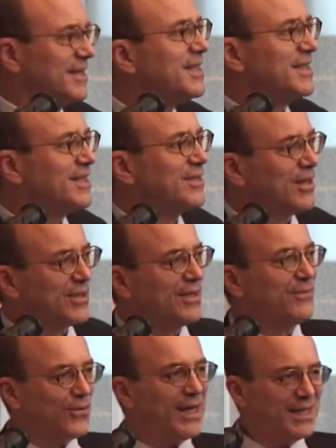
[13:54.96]
This is not in
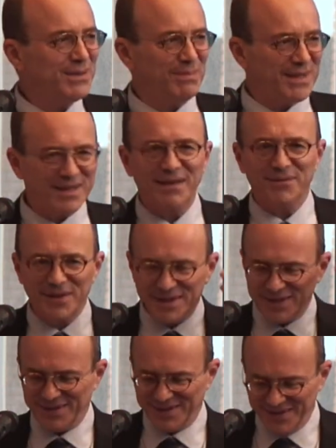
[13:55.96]
French, but I
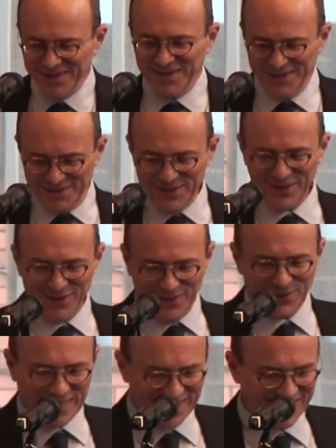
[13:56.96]
think
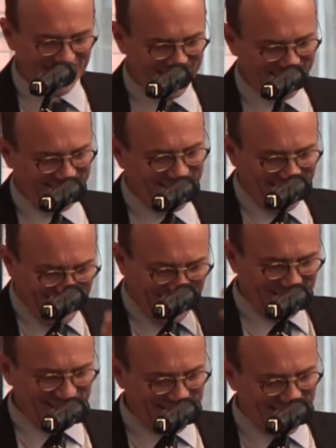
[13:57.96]
you can
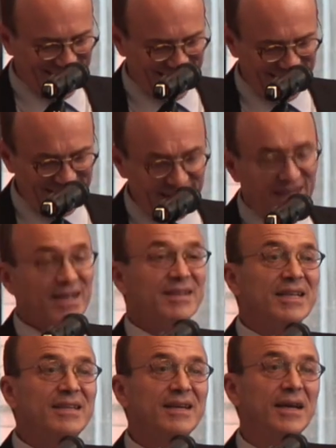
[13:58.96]
understand it.
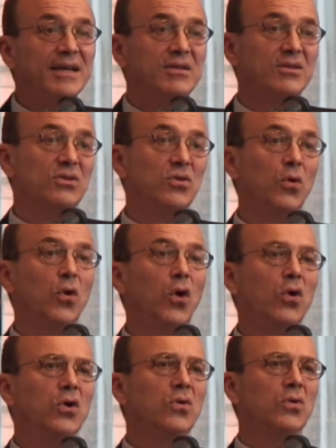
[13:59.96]
Dedicated to
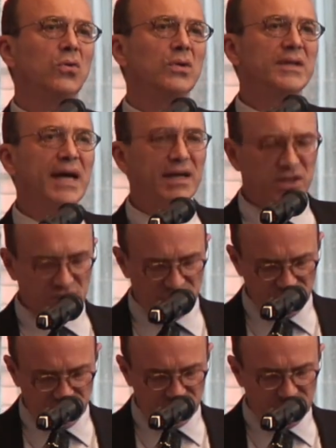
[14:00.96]
local,
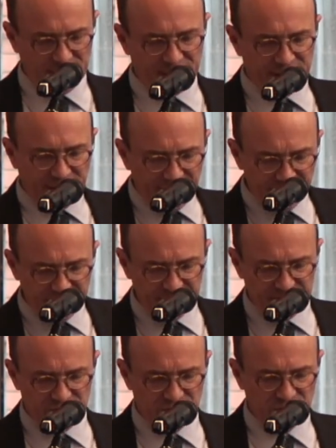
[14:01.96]
national, and
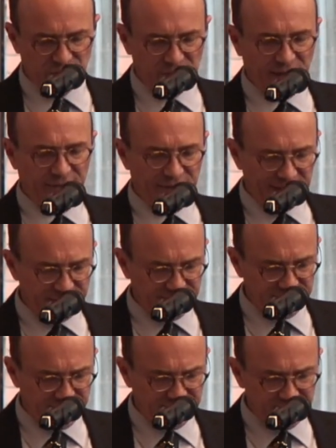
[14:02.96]
international
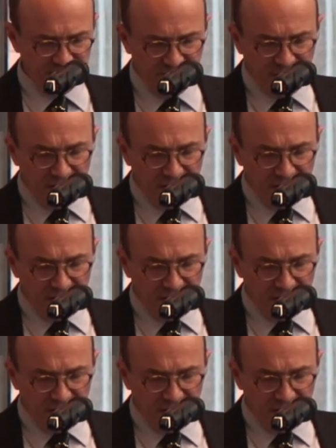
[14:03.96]
investors,